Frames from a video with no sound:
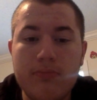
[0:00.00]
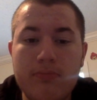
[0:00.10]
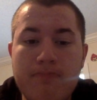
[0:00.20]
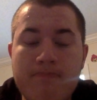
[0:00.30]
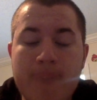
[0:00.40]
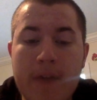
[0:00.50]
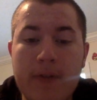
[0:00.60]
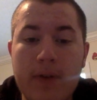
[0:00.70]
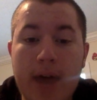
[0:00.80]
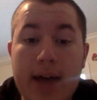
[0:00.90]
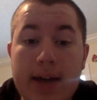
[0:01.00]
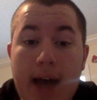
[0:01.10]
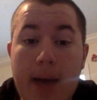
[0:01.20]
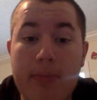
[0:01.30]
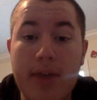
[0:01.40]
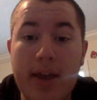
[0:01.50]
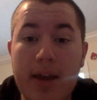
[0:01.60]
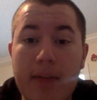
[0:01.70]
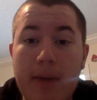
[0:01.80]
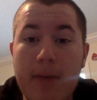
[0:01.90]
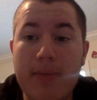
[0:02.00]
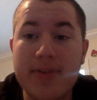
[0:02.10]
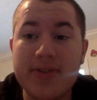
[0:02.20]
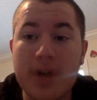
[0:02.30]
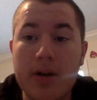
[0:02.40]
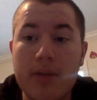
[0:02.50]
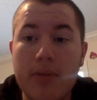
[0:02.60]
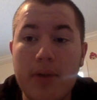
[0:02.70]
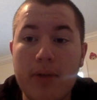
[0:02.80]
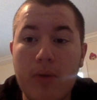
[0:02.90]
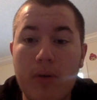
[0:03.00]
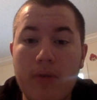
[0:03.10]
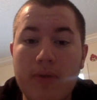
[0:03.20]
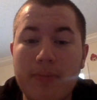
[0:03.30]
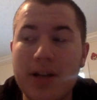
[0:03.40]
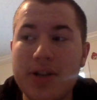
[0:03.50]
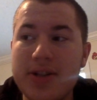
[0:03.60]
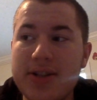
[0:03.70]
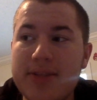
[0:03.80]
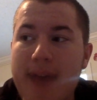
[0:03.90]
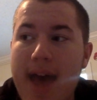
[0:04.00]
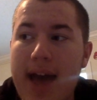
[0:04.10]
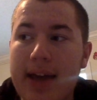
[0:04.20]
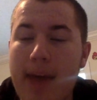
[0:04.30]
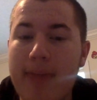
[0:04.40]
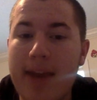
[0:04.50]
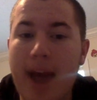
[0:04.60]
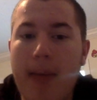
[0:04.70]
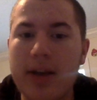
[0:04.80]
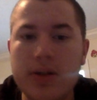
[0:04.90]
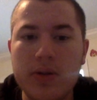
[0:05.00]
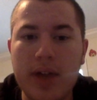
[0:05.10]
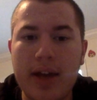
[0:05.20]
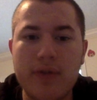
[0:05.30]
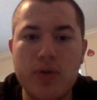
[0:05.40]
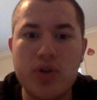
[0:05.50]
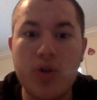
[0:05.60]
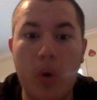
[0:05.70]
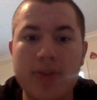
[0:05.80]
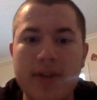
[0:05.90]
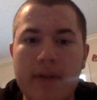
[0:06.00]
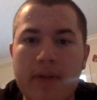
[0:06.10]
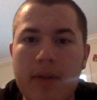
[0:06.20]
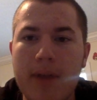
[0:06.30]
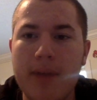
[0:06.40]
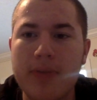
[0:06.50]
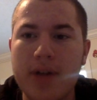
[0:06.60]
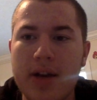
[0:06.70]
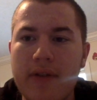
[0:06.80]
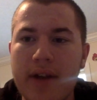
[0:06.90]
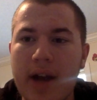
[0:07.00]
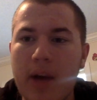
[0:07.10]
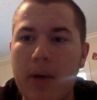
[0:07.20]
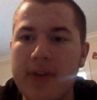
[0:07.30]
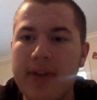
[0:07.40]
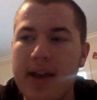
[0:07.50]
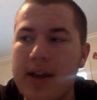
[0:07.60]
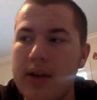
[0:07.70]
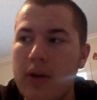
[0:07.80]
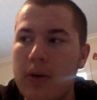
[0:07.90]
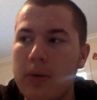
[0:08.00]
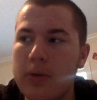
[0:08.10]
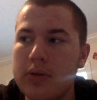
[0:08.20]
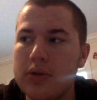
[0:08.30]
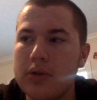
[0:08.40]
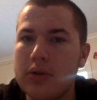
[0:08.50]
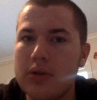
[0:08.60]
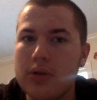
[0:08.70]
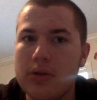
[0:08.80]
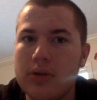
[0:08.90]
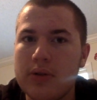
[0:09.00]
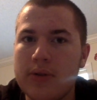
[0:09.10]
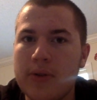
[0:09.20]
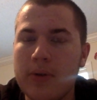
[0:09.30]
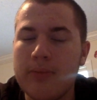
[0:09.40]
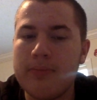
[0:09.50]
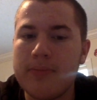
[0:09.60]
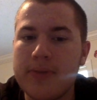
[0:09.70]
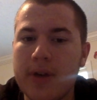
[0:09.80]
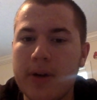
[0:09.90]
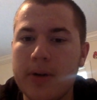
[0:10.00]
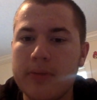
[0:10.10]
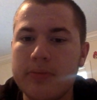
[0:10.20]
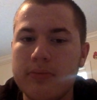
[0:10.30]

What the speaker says: if you guys, I'm thinking about maybe starting to bring more of the plushies back. I mean, I might do like a few shorts of them, but I'm trying to figure out what else I can do to them. So